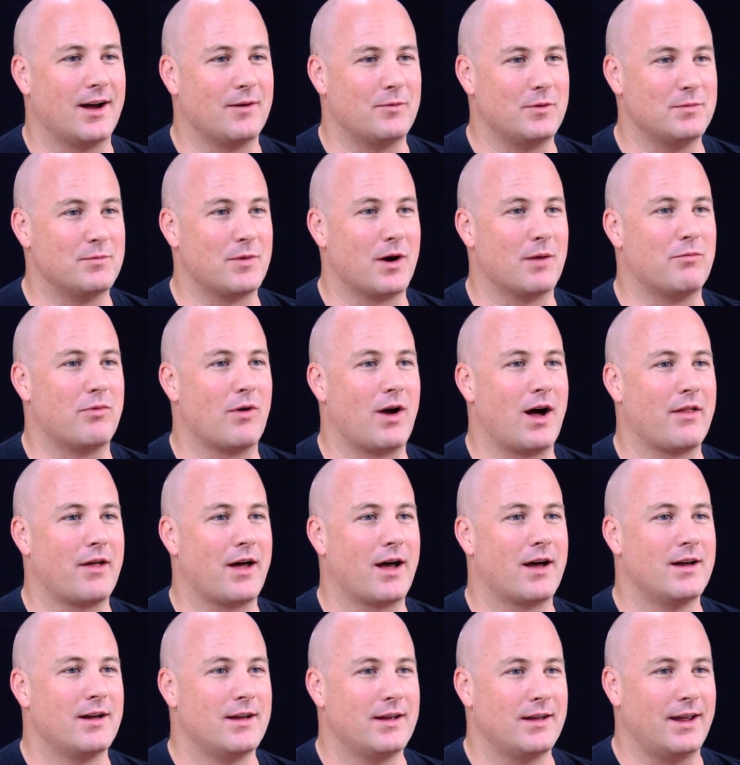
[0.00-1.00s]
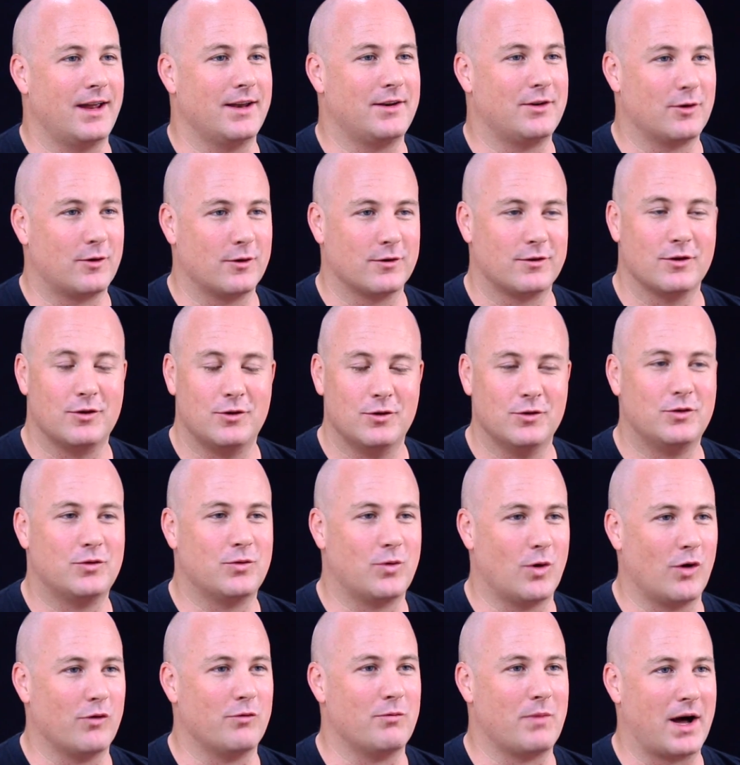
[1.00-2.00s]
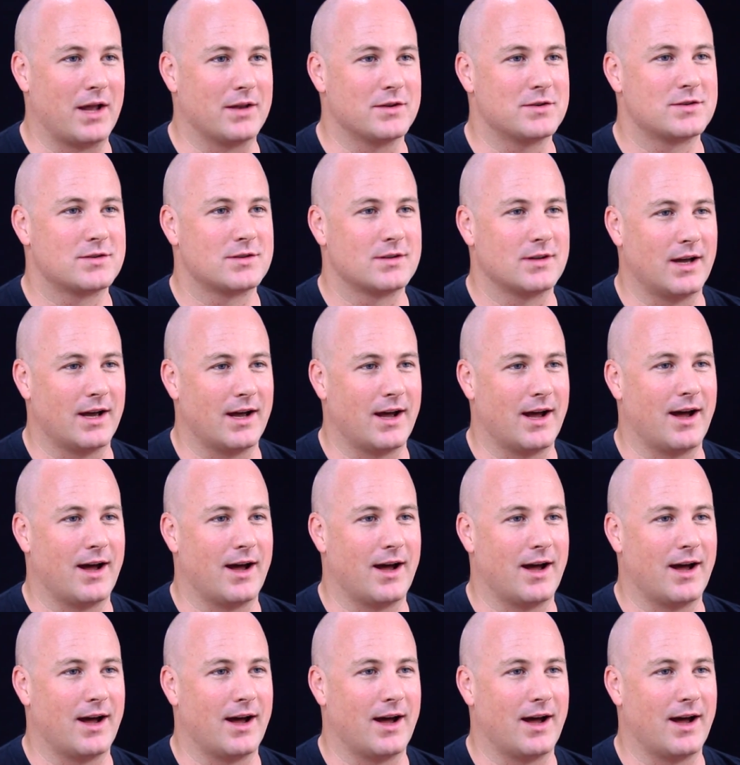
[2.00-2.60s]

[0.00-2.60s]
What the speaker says: with my brother, it took us a good 12 months